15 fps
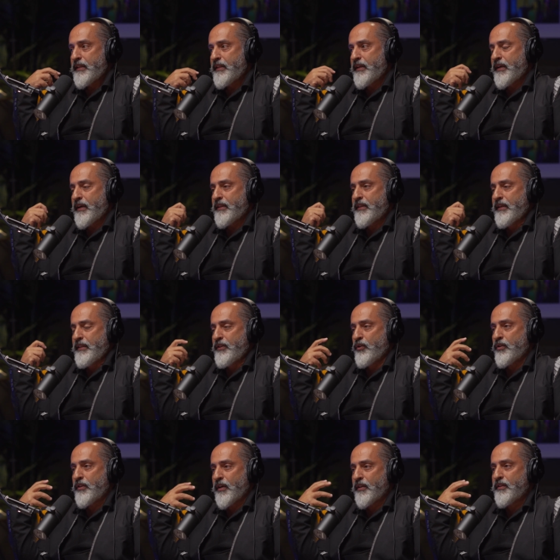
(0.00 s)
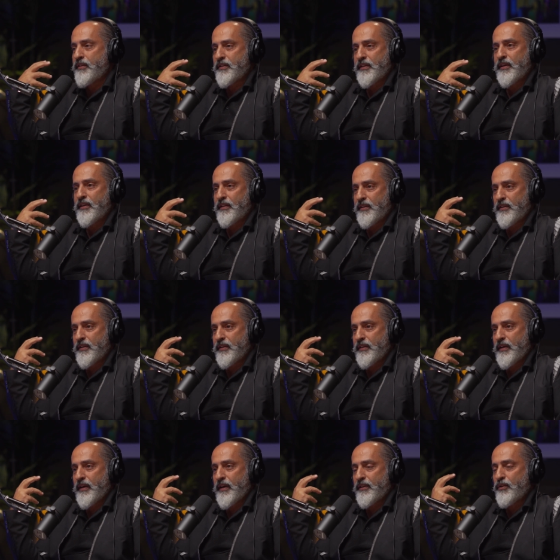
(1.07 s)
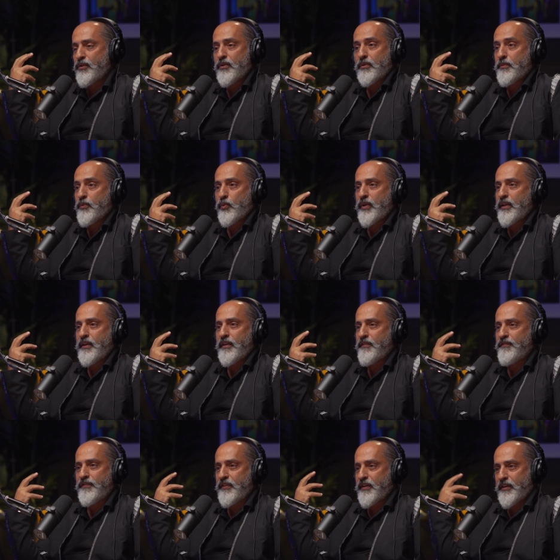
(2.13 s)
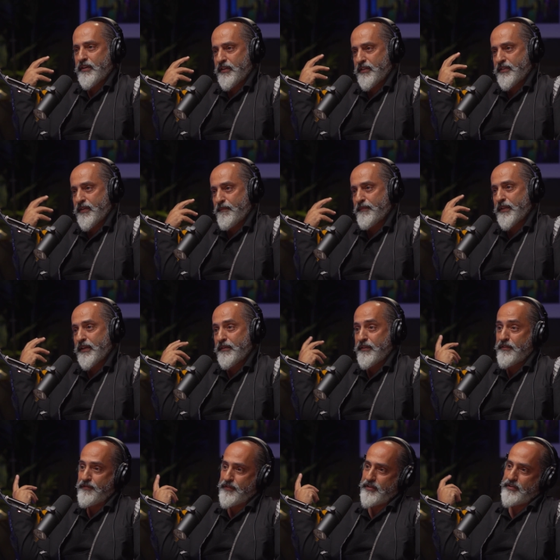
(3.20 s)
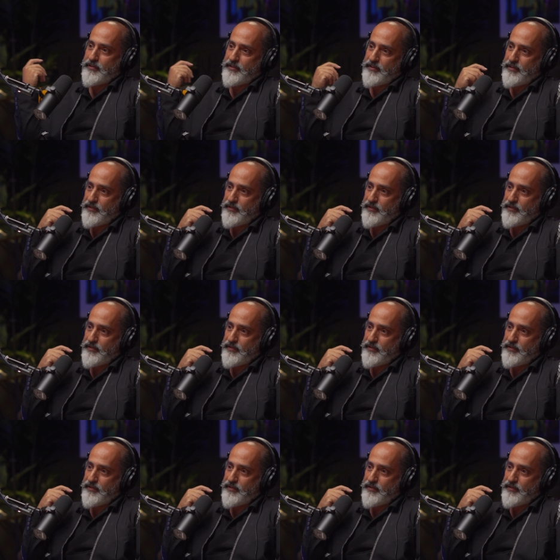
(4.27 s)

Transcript: they they don't understand i don't know we lived in something different